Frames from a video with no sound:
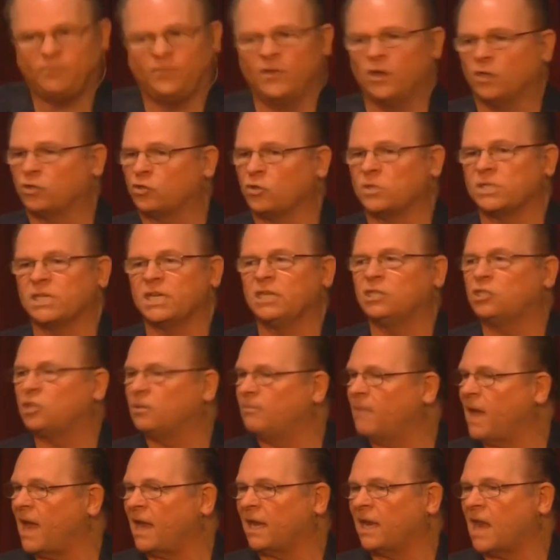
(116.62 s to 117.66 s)
filters
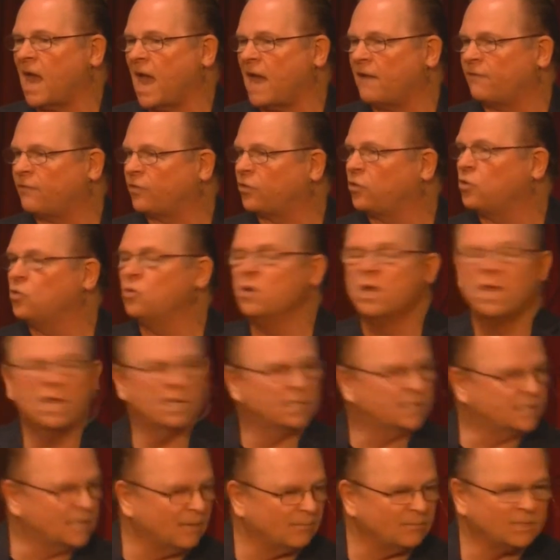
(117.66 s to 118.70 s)
into my life
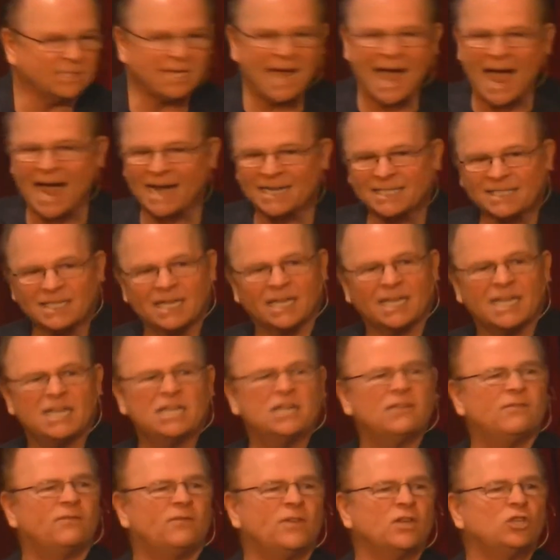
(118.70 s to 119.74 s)
through some toxic
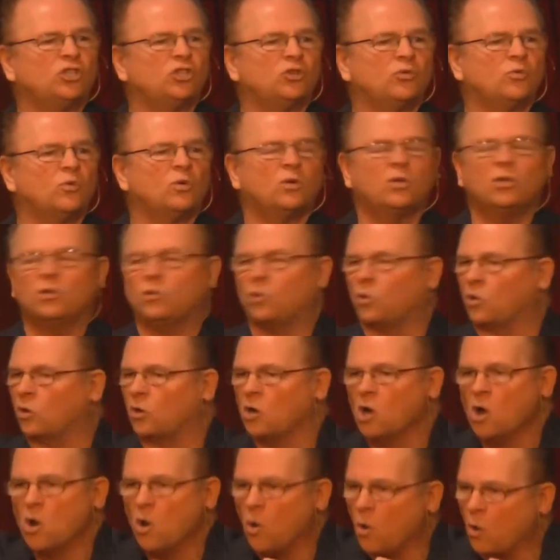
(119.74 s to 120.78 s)
individual
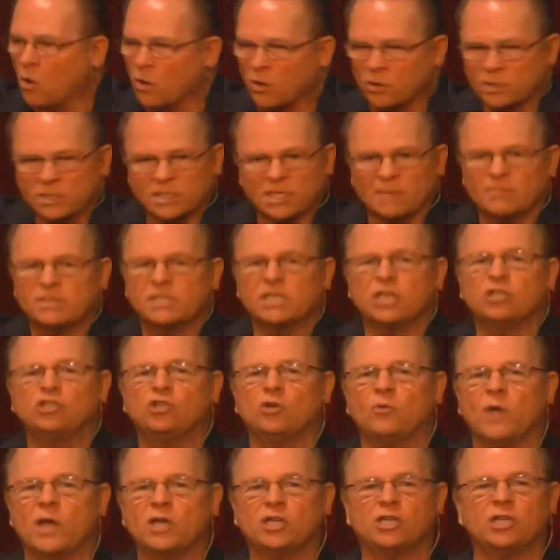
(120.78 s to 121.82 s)
or, or some
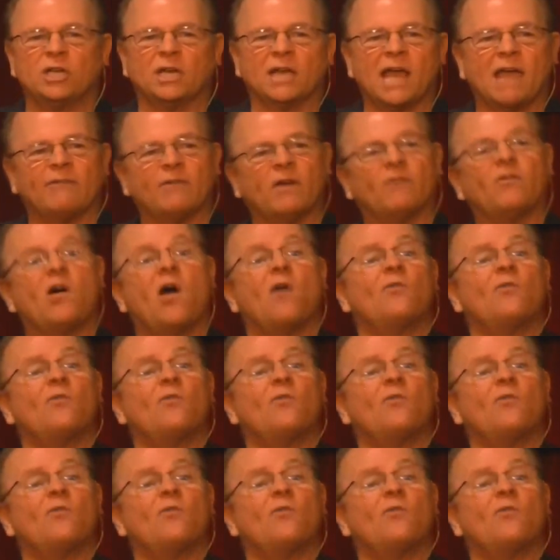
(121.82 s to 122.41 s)
situation in life, I've